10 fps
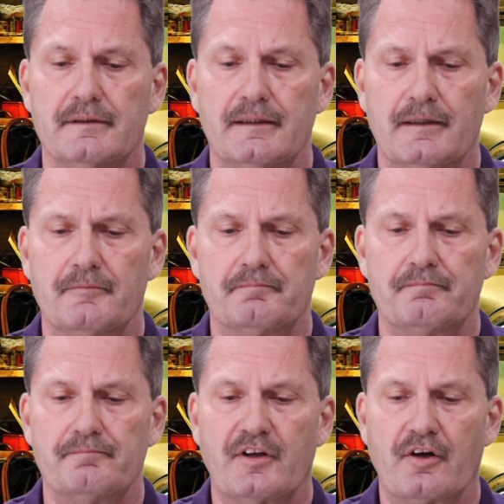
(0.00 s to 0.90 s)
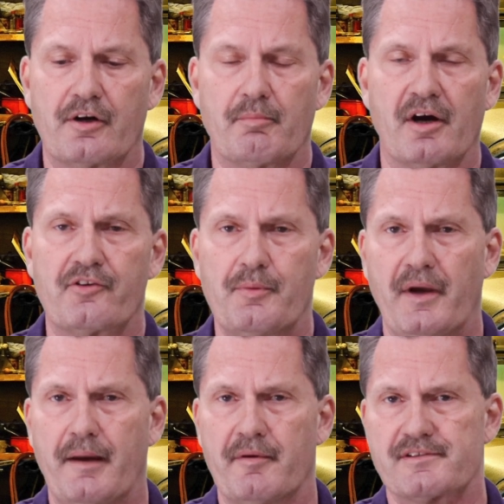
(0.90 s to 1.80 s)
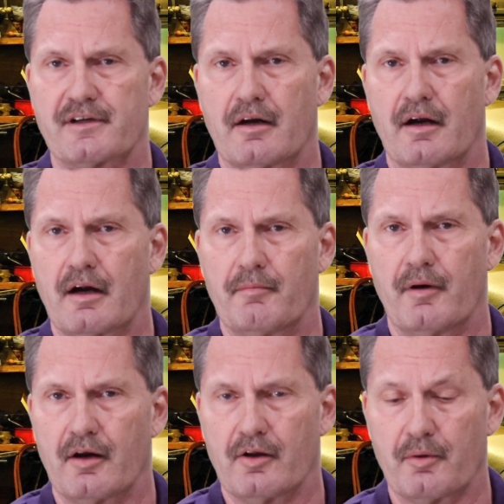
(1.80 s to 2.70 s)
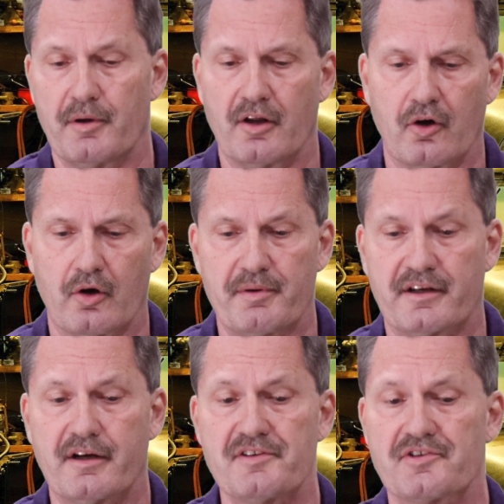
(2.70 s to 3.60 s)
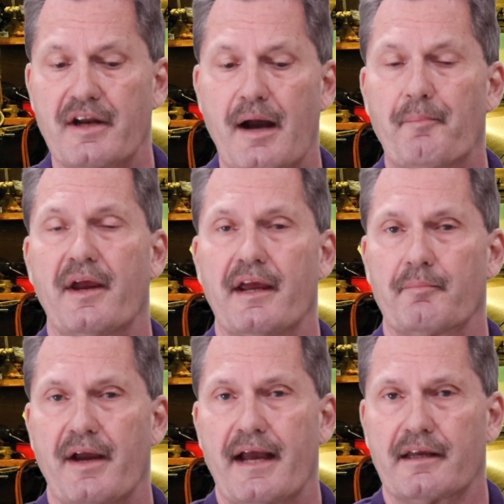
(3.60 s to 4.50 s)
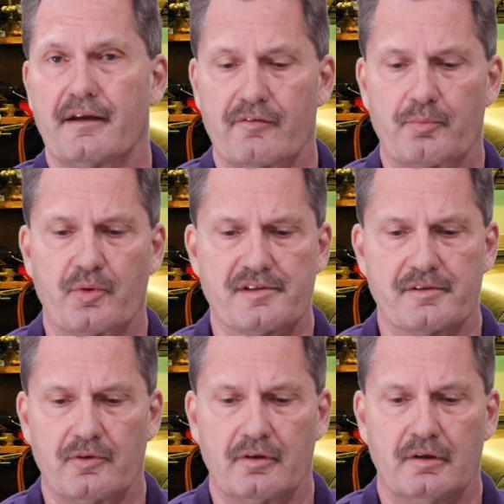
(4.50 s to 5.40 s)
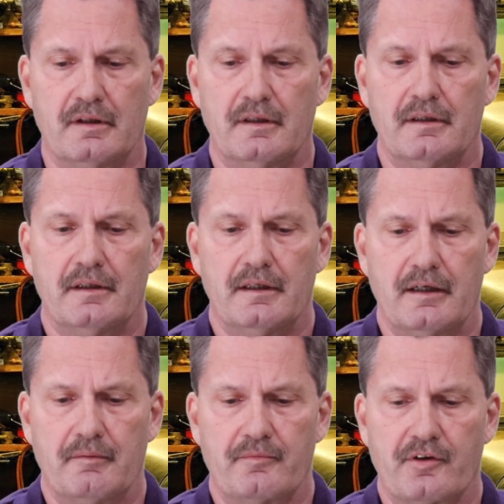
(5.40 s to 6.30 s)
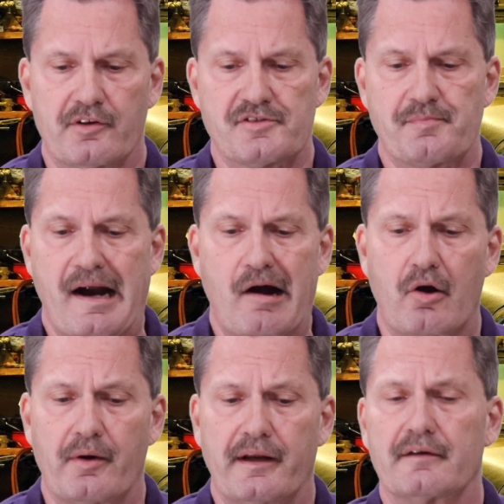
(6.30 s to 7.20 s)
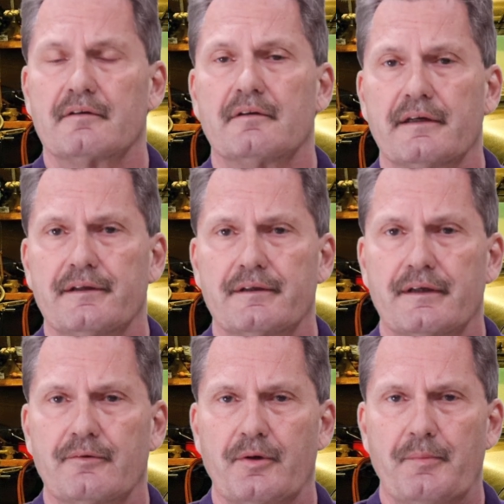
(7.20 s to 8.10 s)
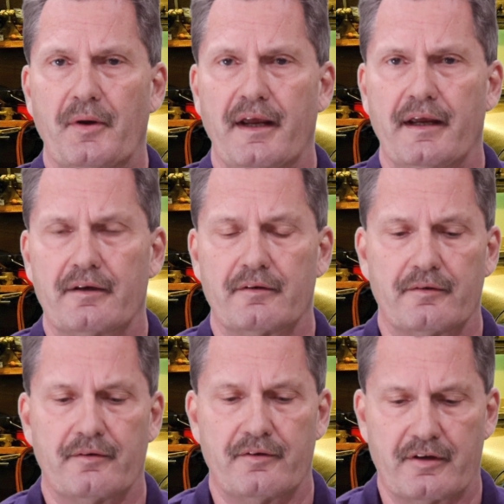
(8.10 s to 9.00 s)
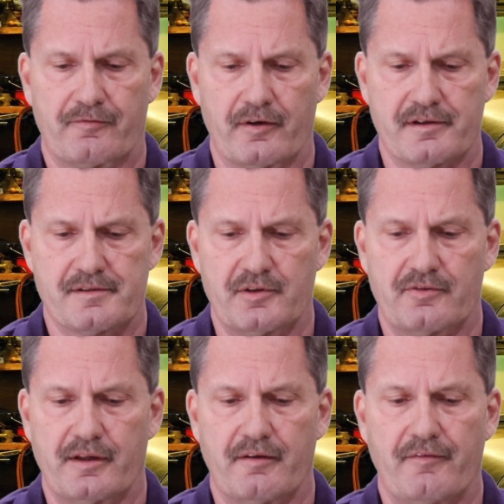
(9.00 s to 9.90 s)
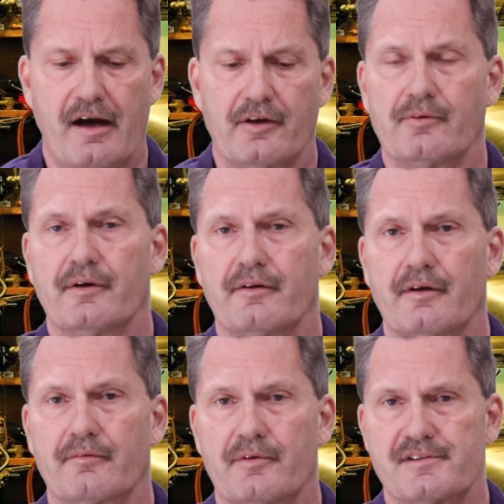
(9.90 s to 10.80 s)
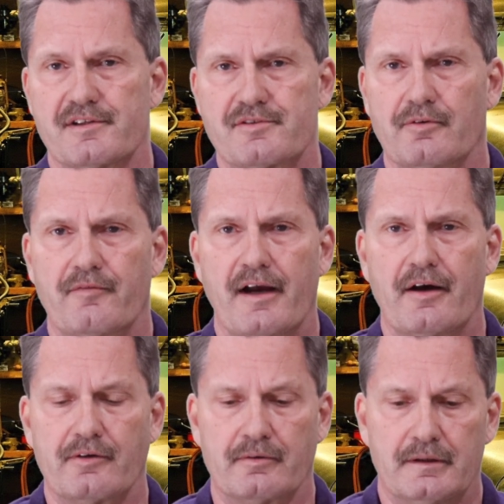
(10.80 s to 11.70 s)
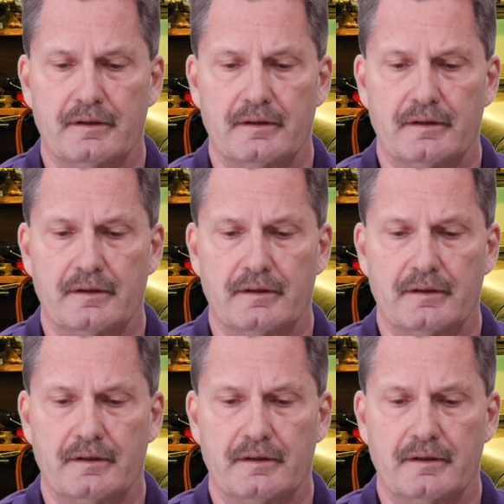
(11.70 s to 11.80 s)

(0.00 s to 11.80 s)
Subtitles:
you know, your monthly payments are a little bit lower because you're not paying back any of the principal. You're just borrowing and repaying the difference between the value and the residual value.